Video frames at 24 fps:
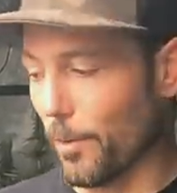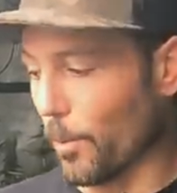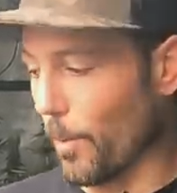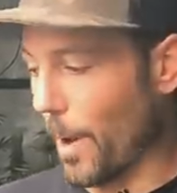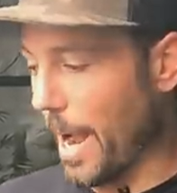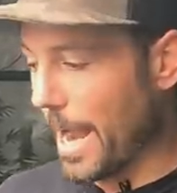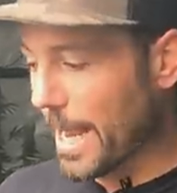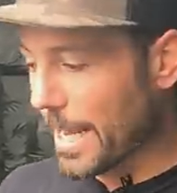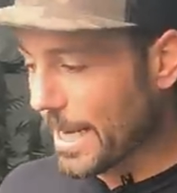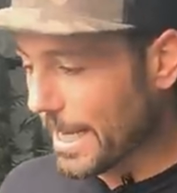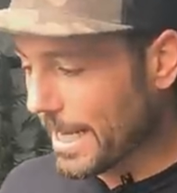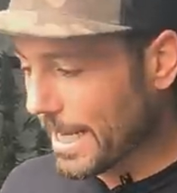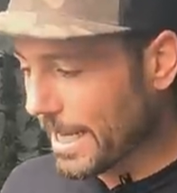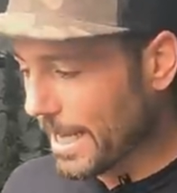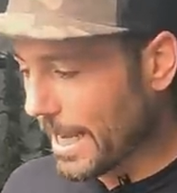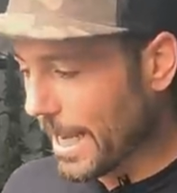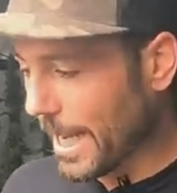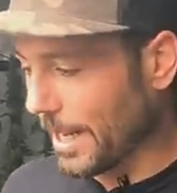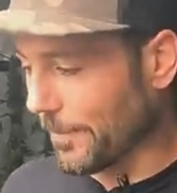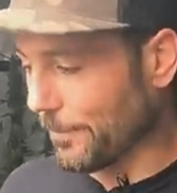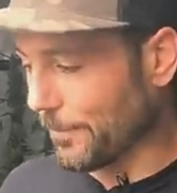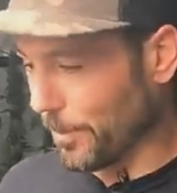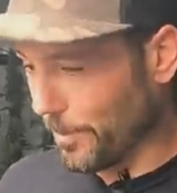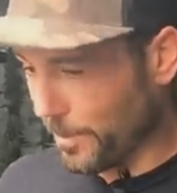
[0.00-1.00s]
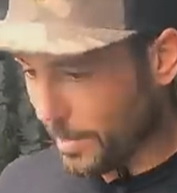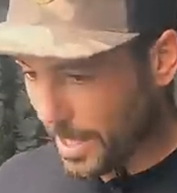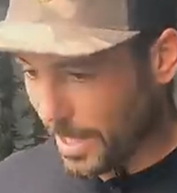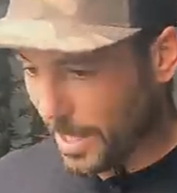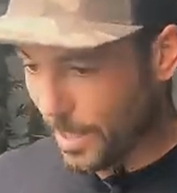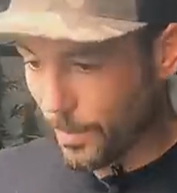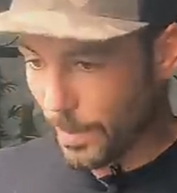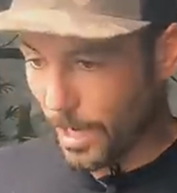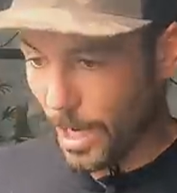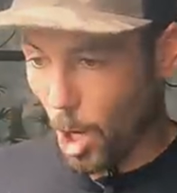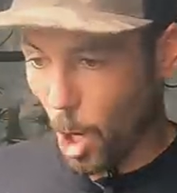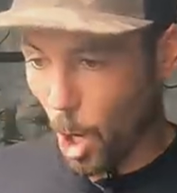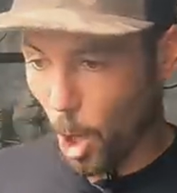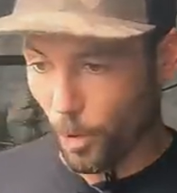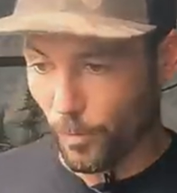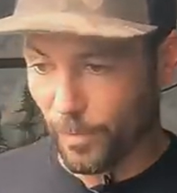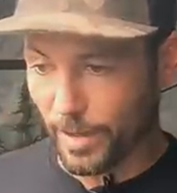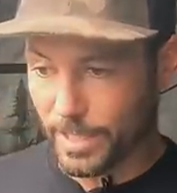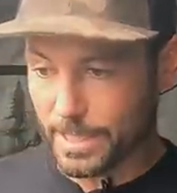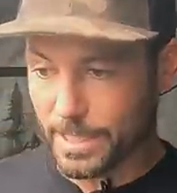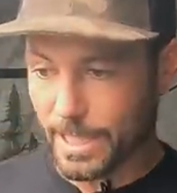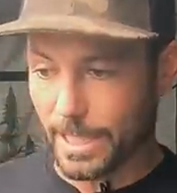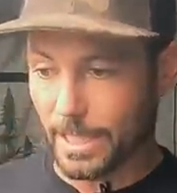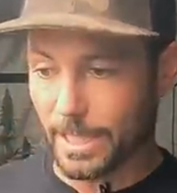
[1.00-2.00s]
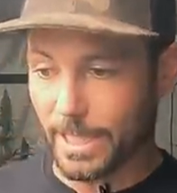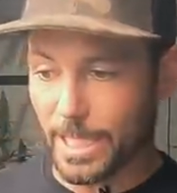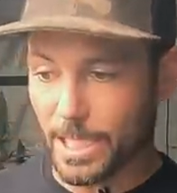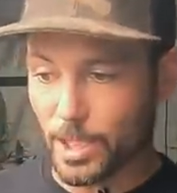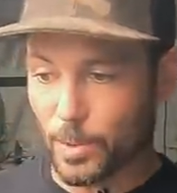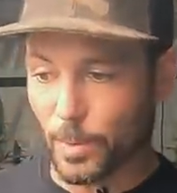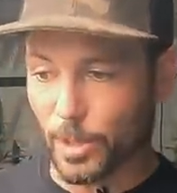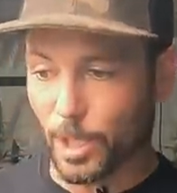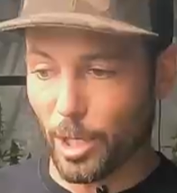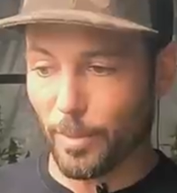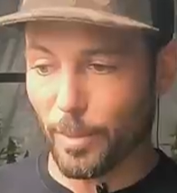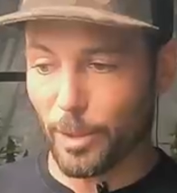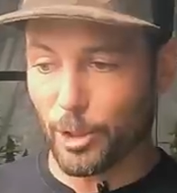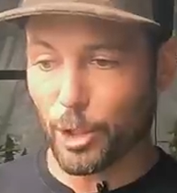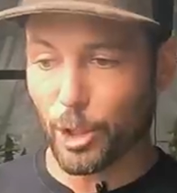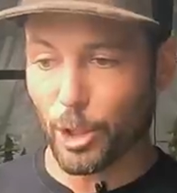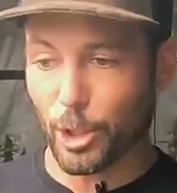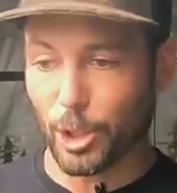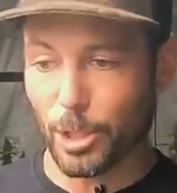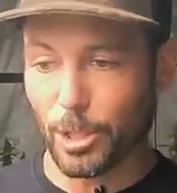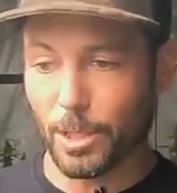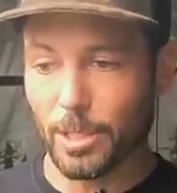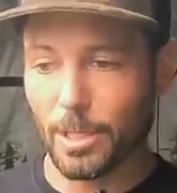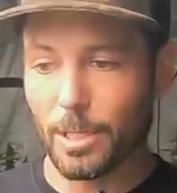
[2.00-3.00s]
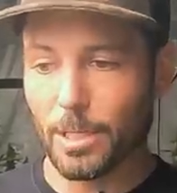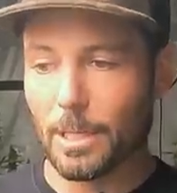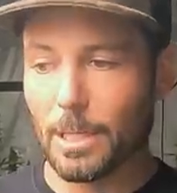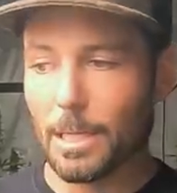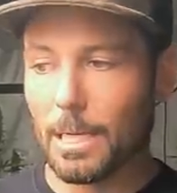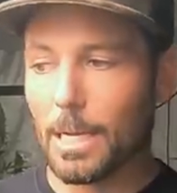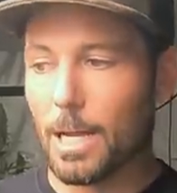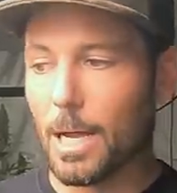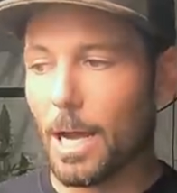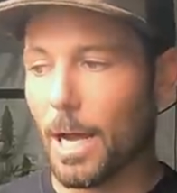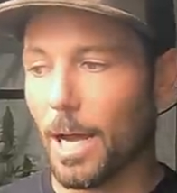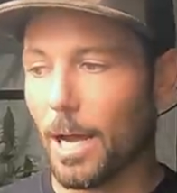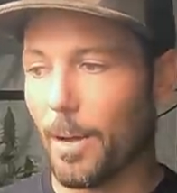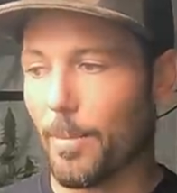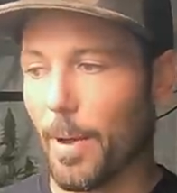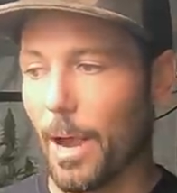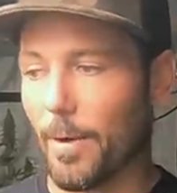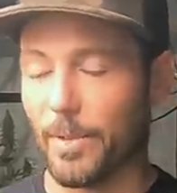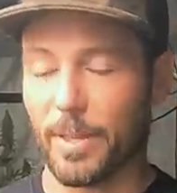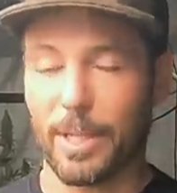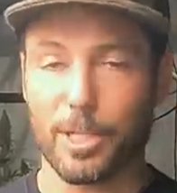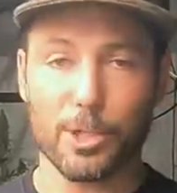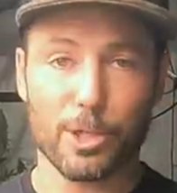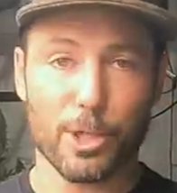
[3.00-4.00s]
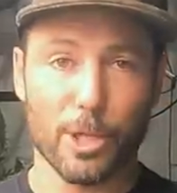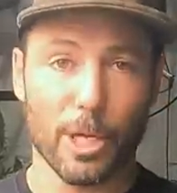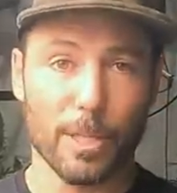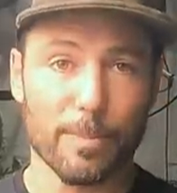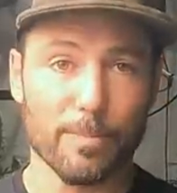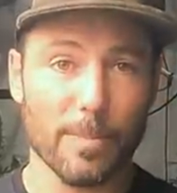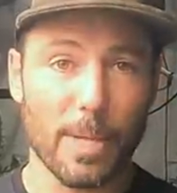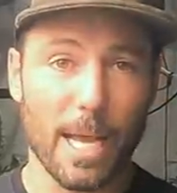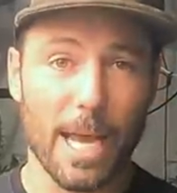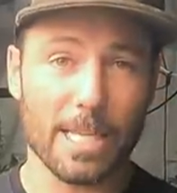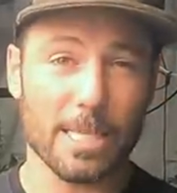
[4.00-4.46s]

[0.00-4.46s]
a variety. And for me, when I harvest, at least when they're mature, um, everything's good.